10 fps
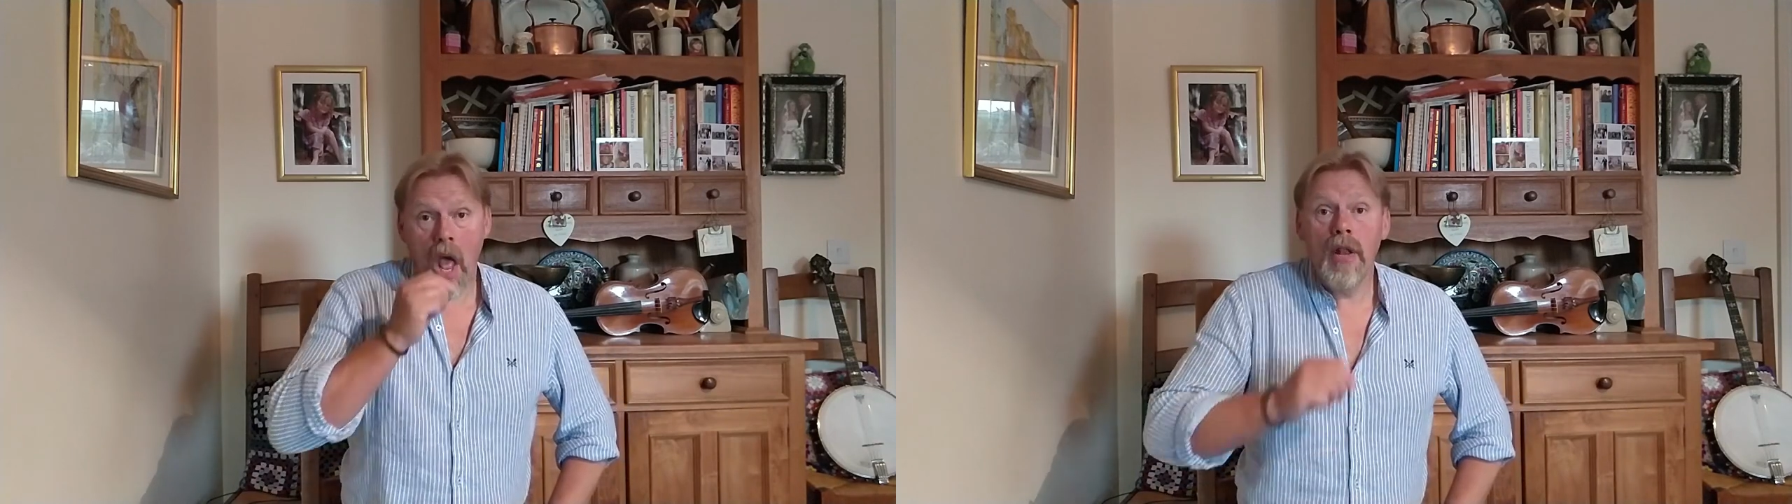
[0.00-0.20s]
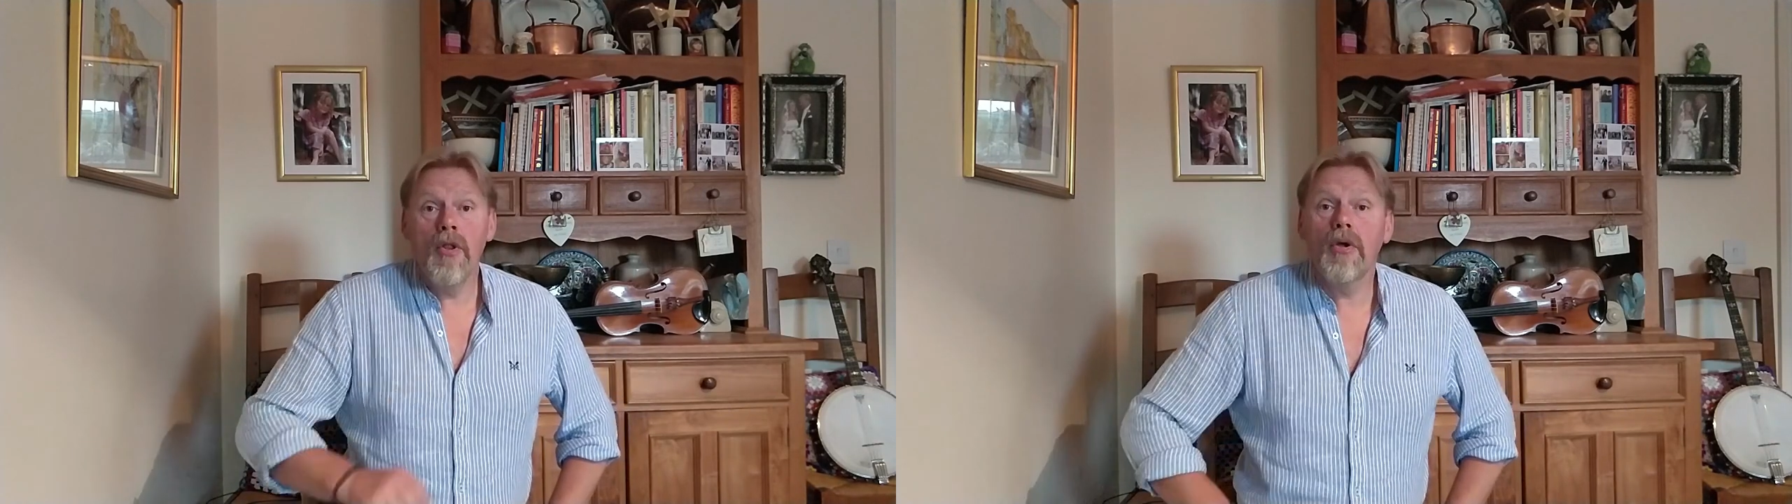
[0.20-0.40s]

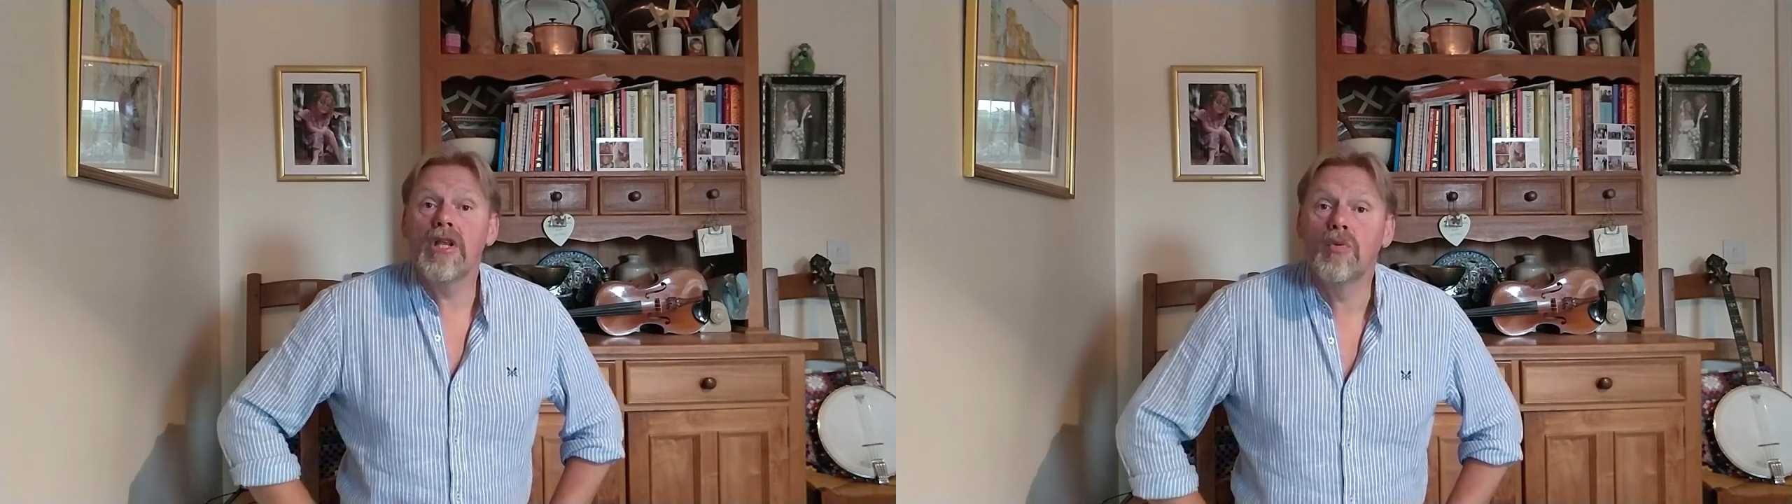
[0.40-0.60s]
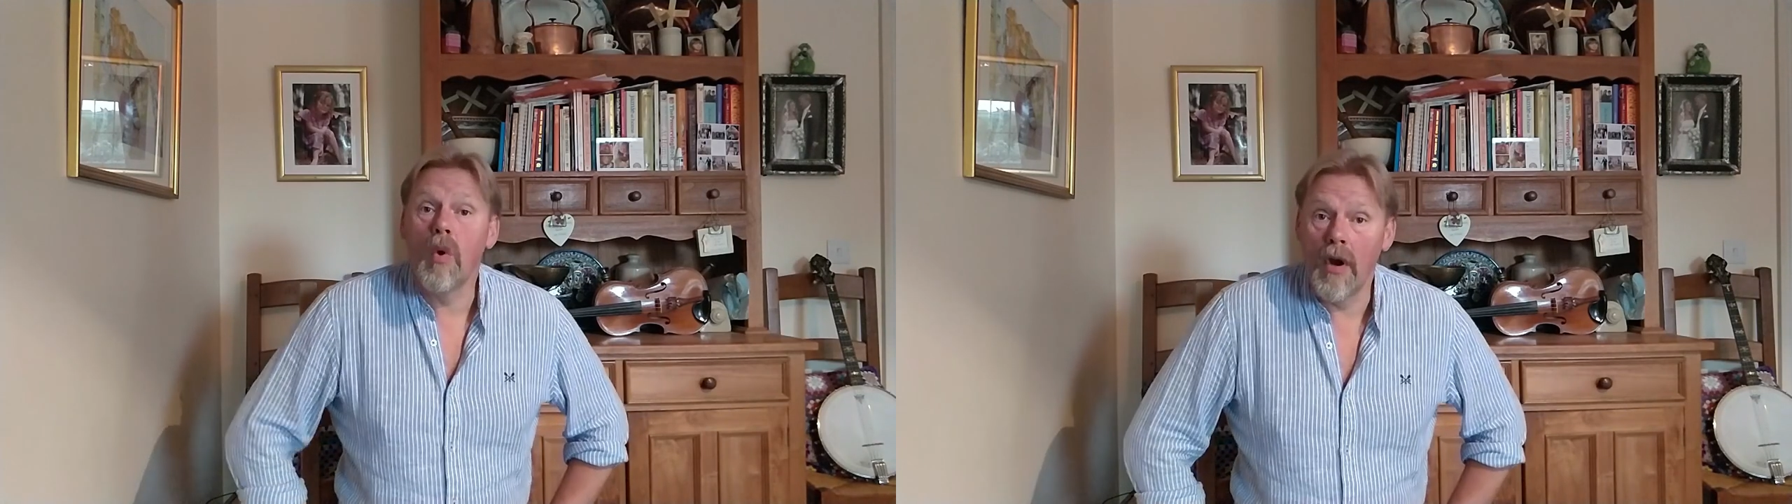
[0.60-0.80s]
I'll knock
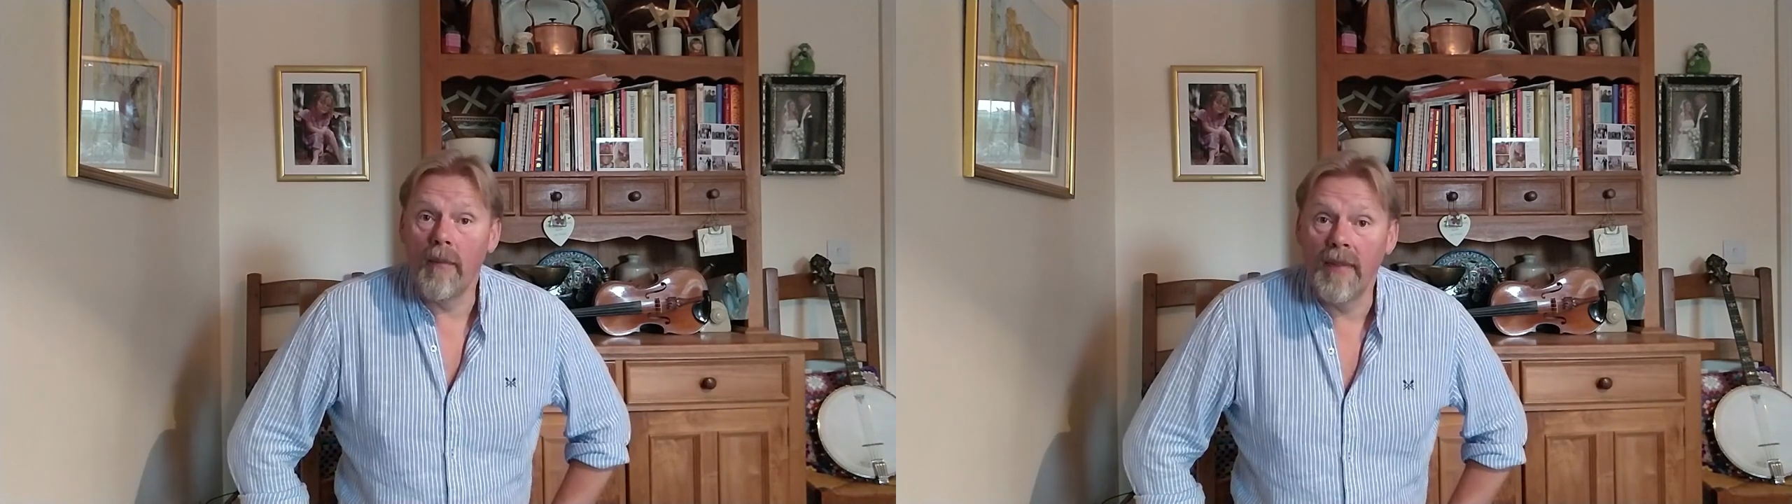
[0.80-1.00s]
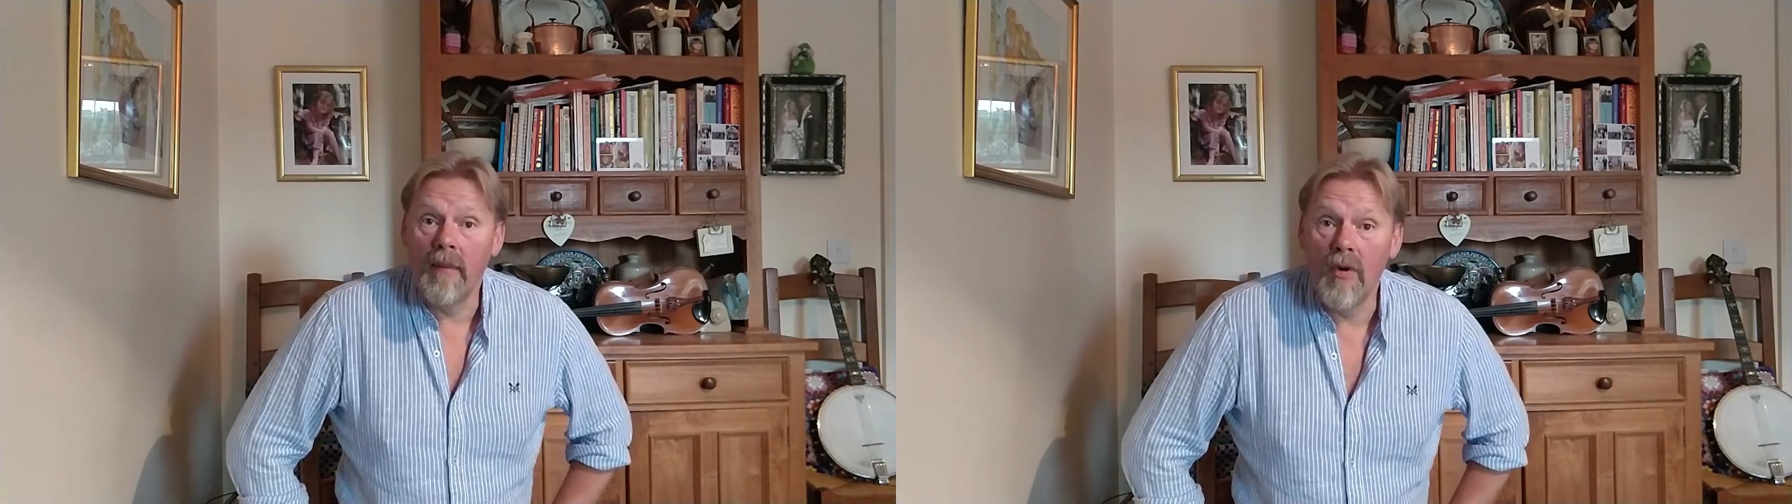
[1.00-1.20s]
his one
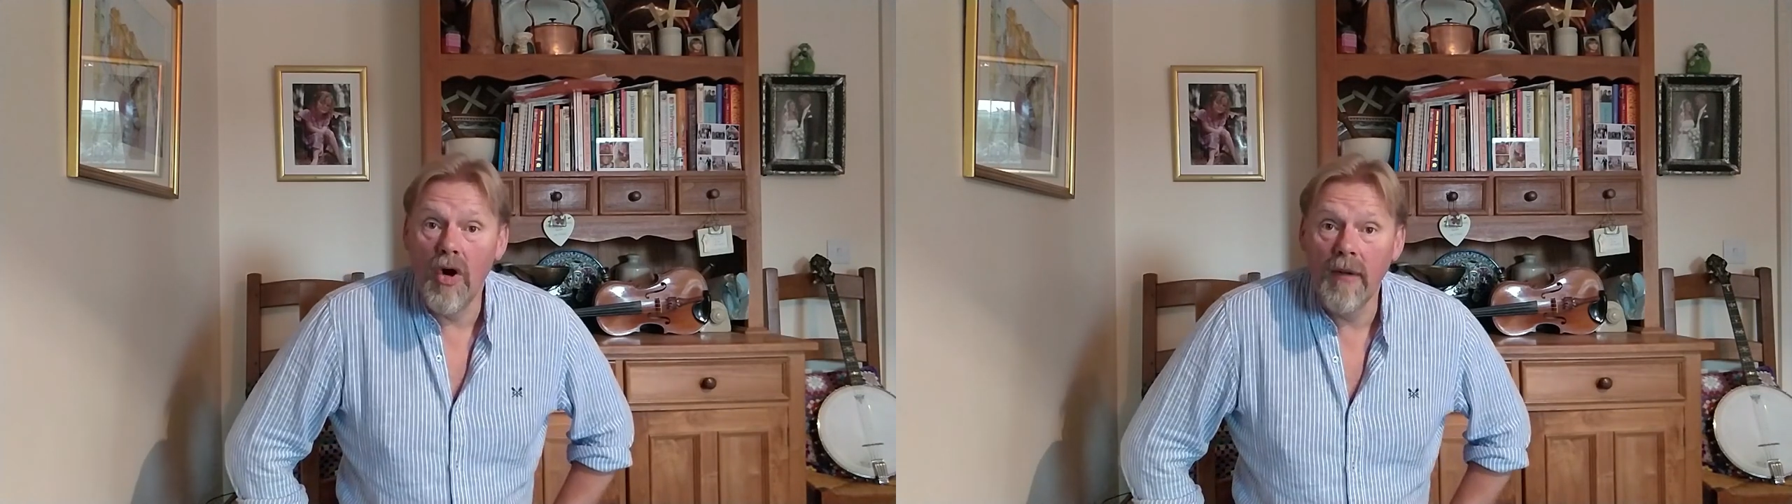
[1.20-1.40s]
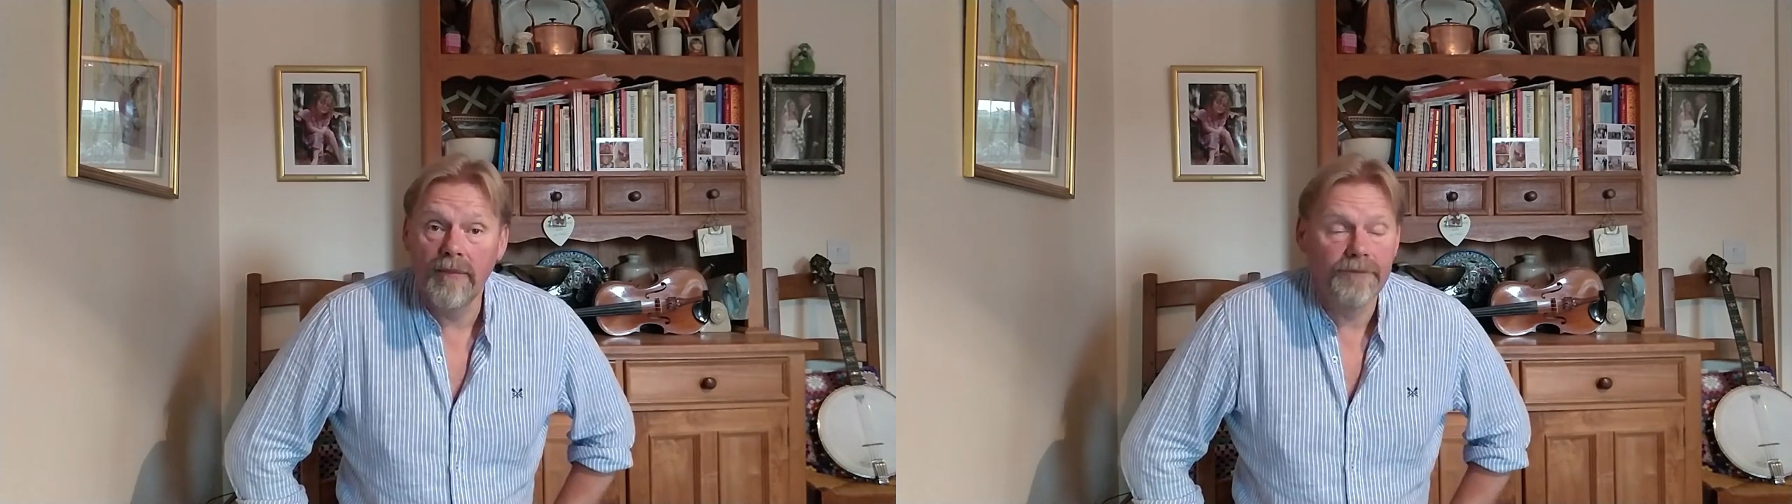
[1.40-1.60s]
up in the
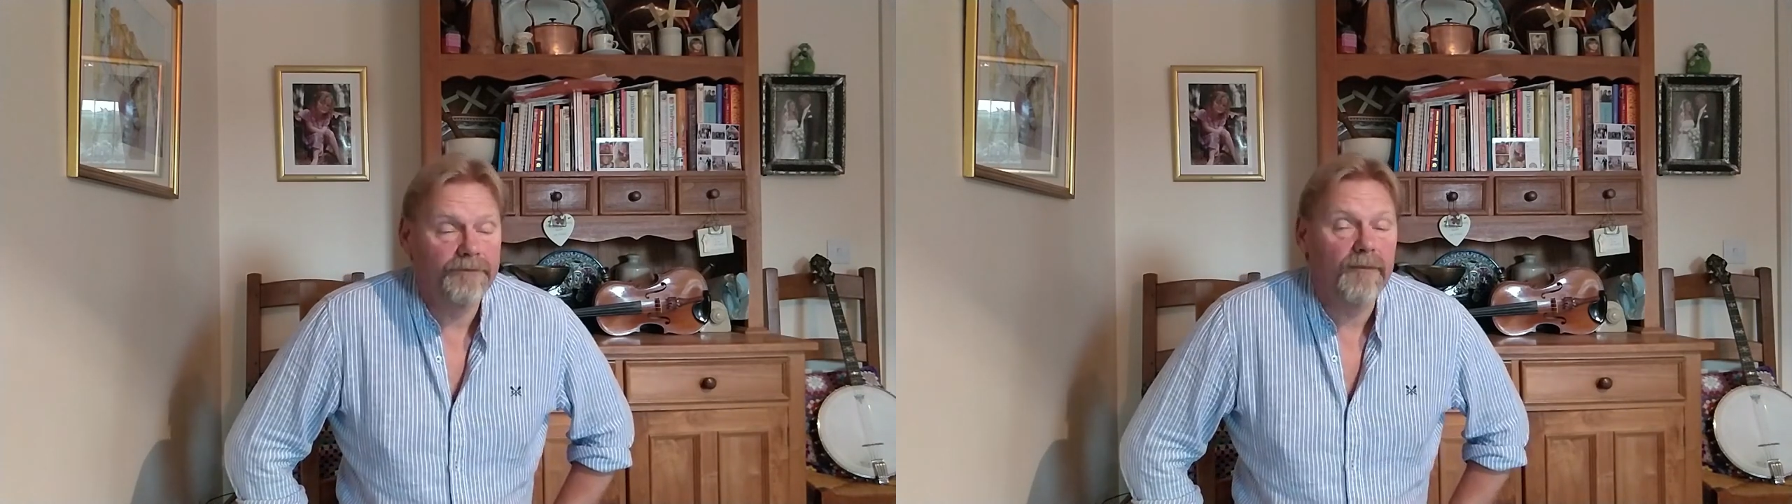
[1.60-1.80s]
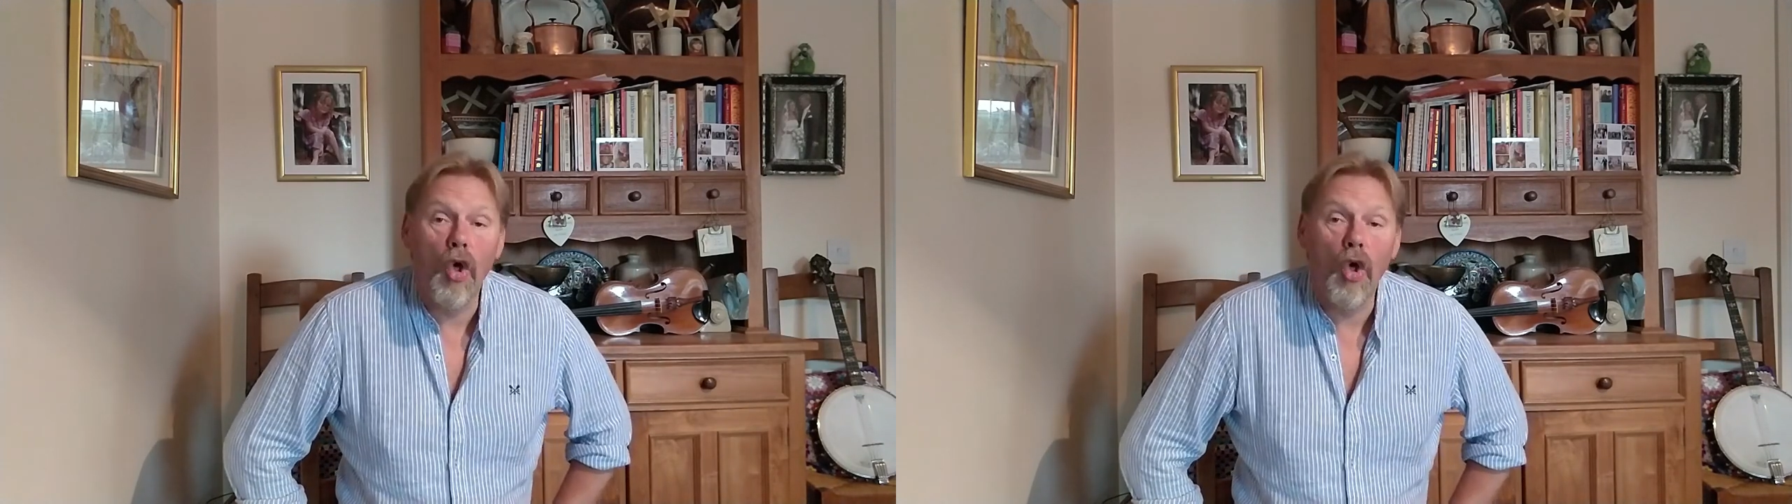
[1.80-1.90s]
morning.